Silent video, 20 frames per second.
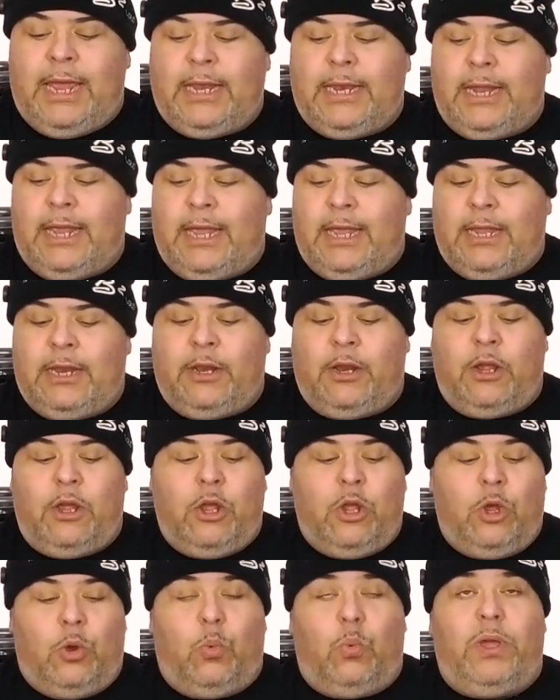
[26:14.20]
And
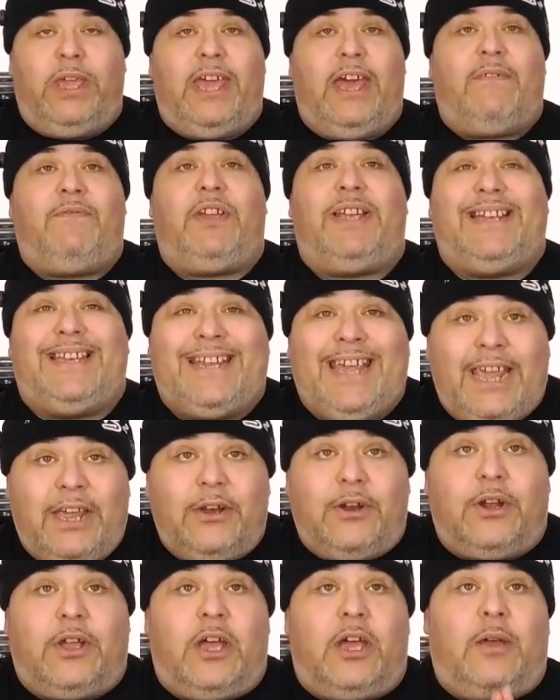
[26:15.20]
then we have a
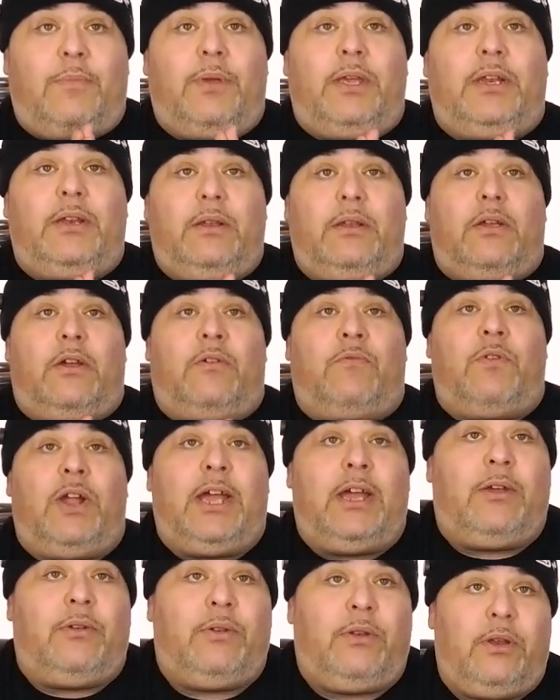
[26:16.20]
container coming
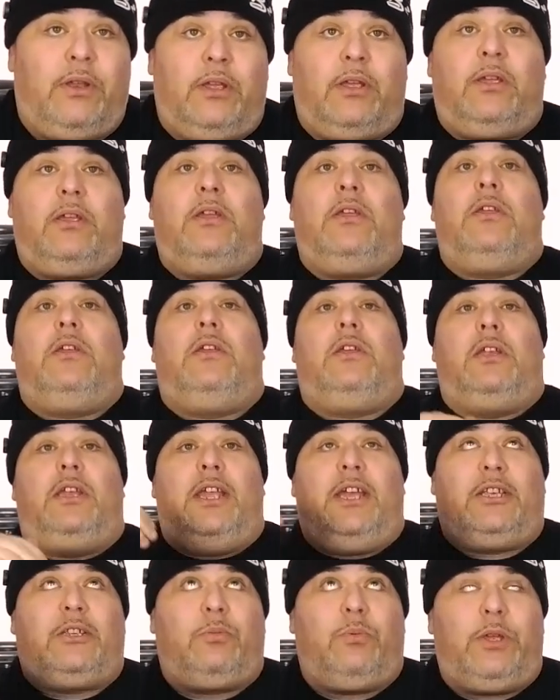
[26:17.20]
around
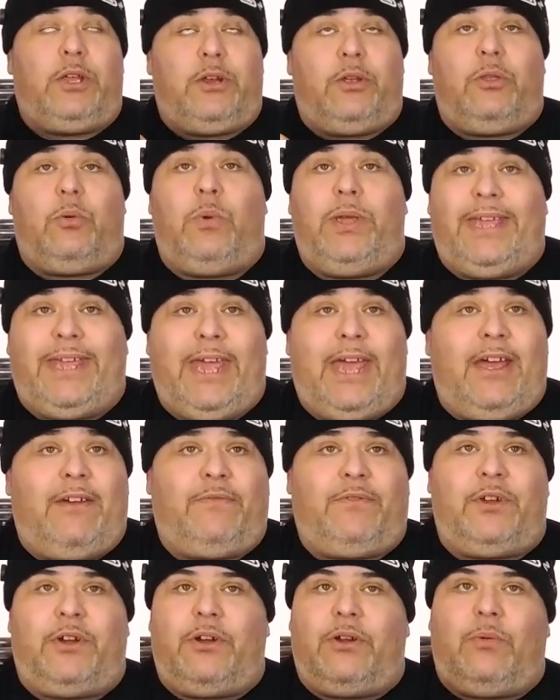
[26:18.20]
next week or the week
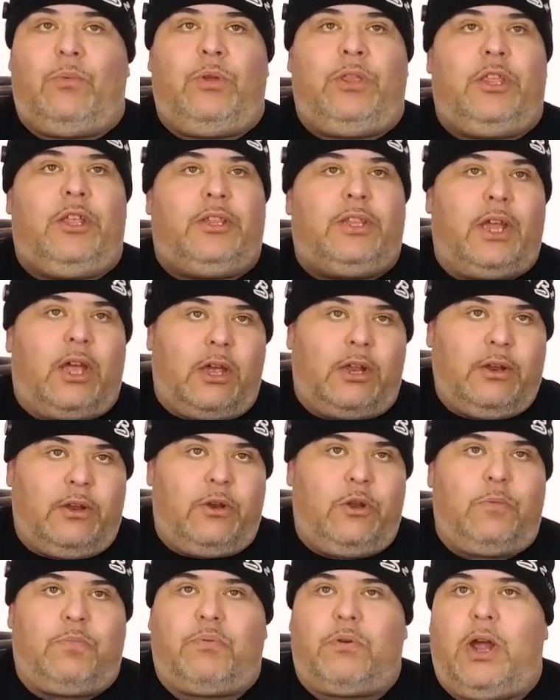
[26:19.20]
after with a
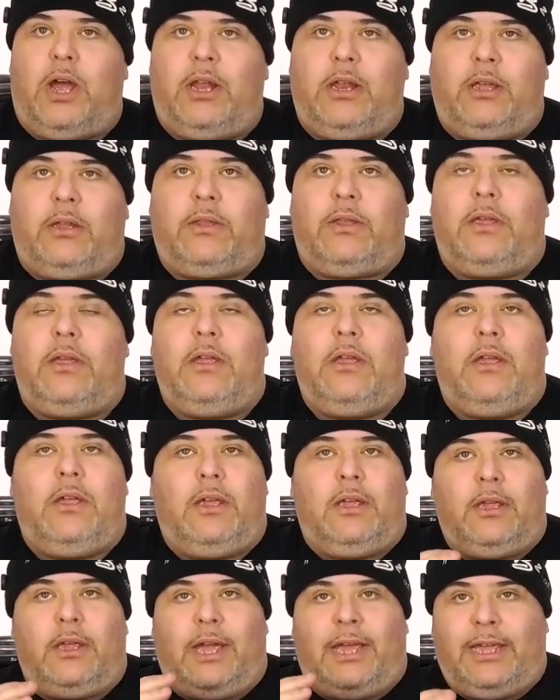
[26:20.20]
ton of new product.
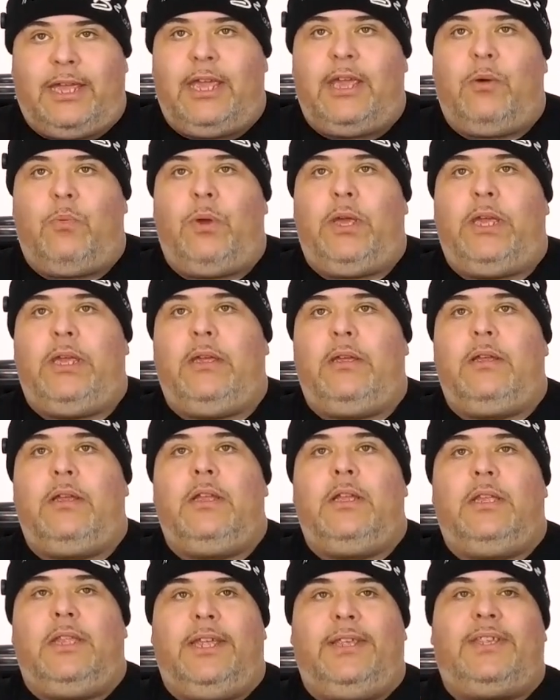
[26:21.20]
I can't
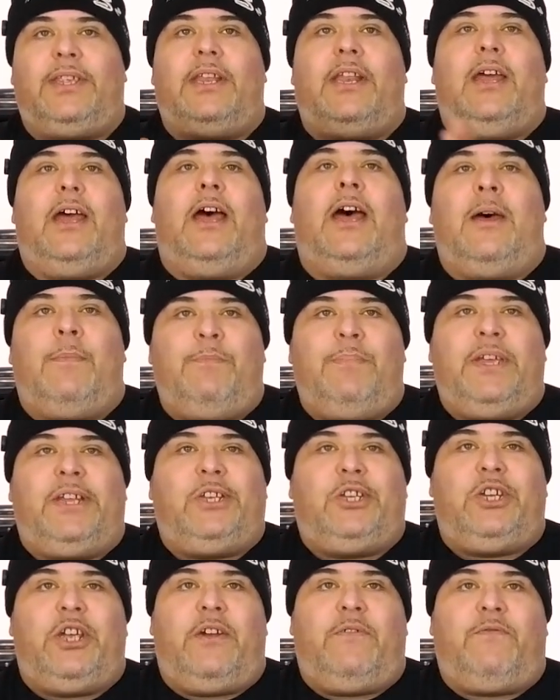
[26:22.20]
wait. Listen, I'm
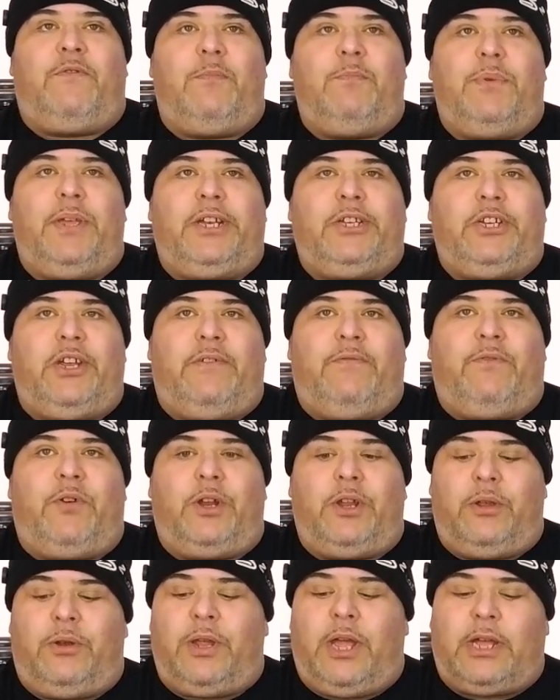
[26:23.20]
Big Jeff from
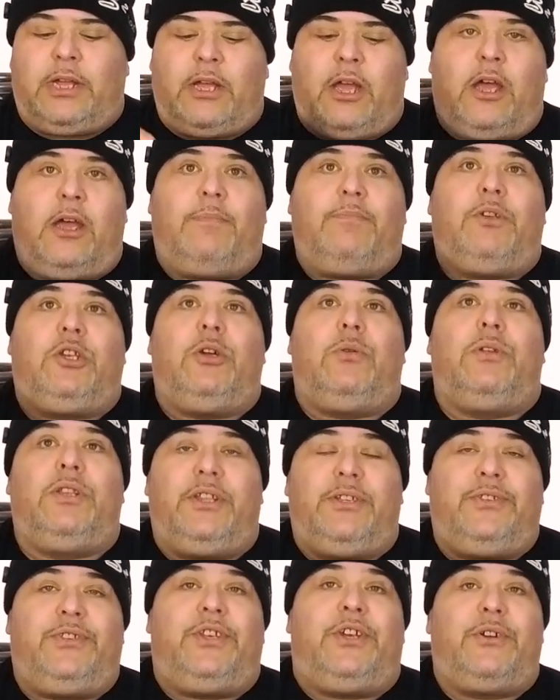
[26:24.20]
bigjeffaudio.com
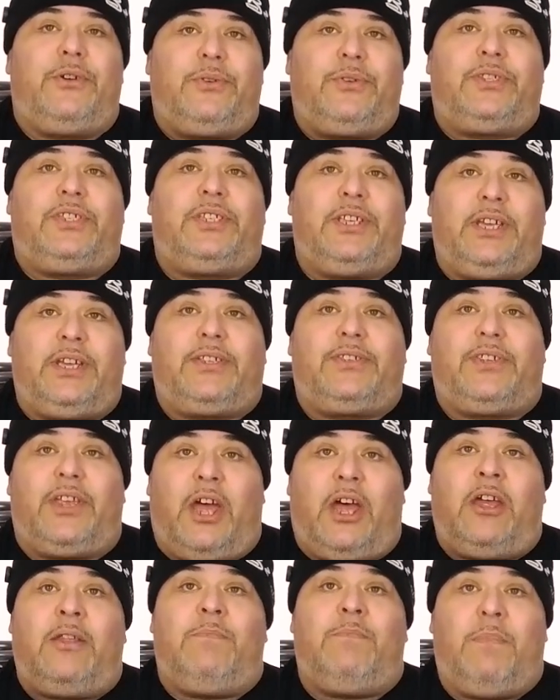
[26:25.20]
doing the
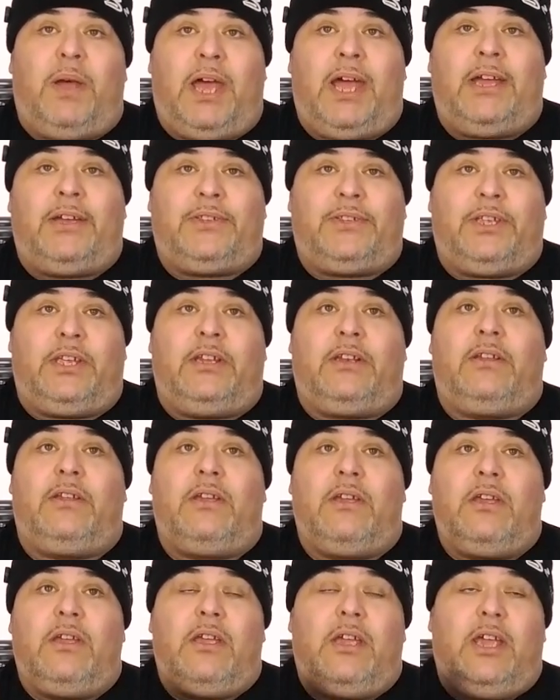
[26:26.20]
ZERO6 unboxing,